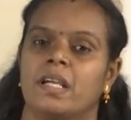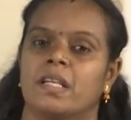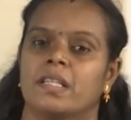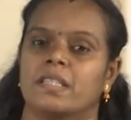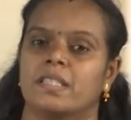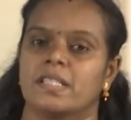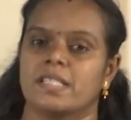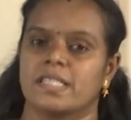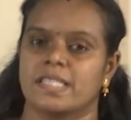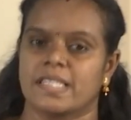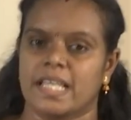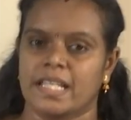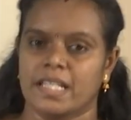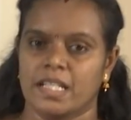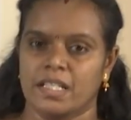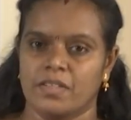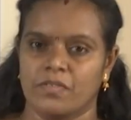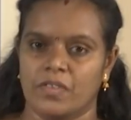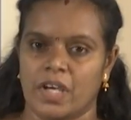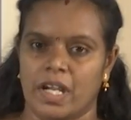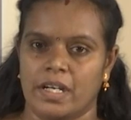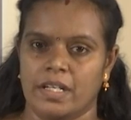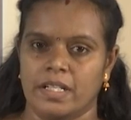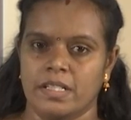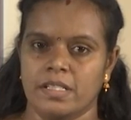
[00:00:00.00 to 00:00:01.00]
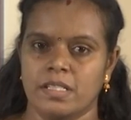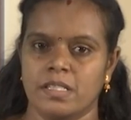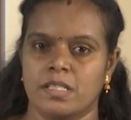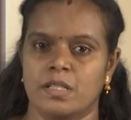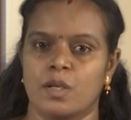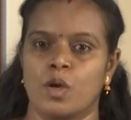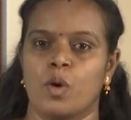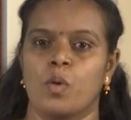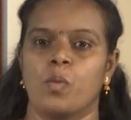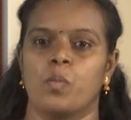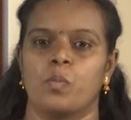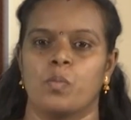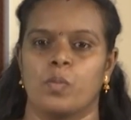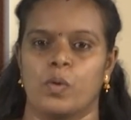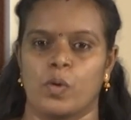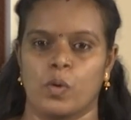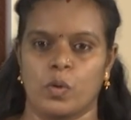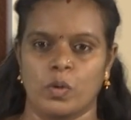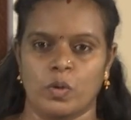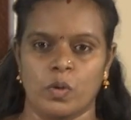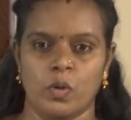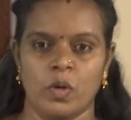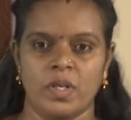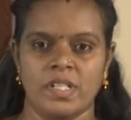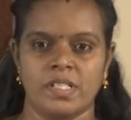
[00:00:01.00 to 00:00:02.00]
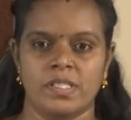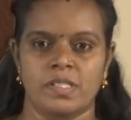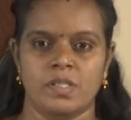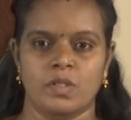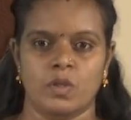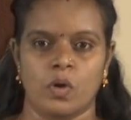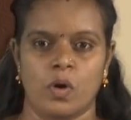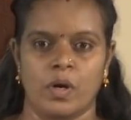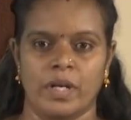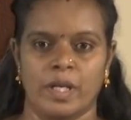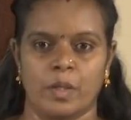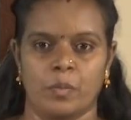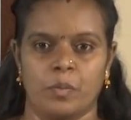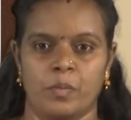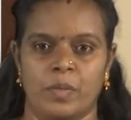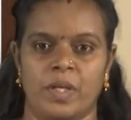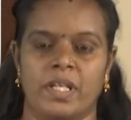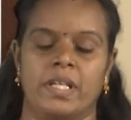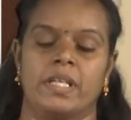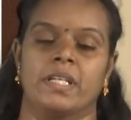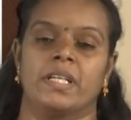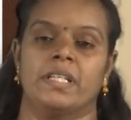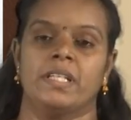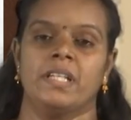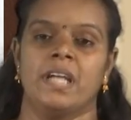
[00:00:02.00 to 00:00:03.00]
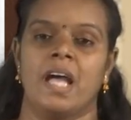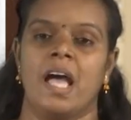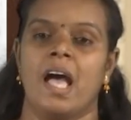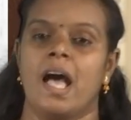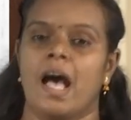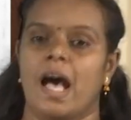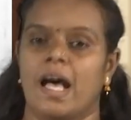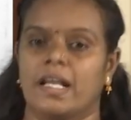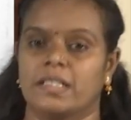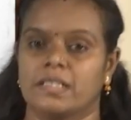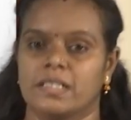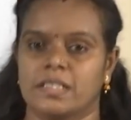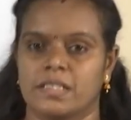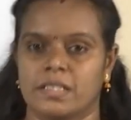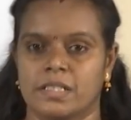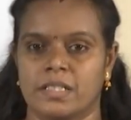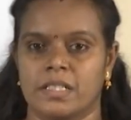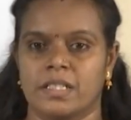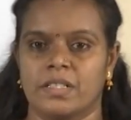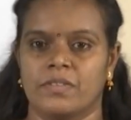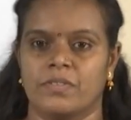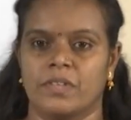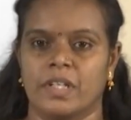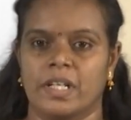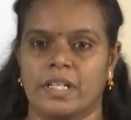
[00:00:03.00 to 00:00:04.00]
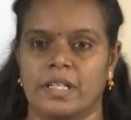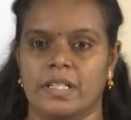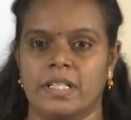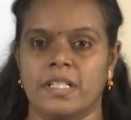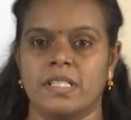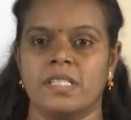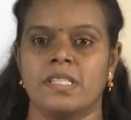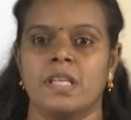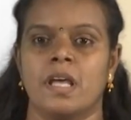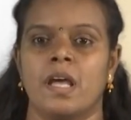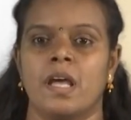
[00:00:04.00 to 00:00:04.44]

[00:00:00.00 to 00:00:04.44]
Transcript: the second one is protohistoric period, and the third one is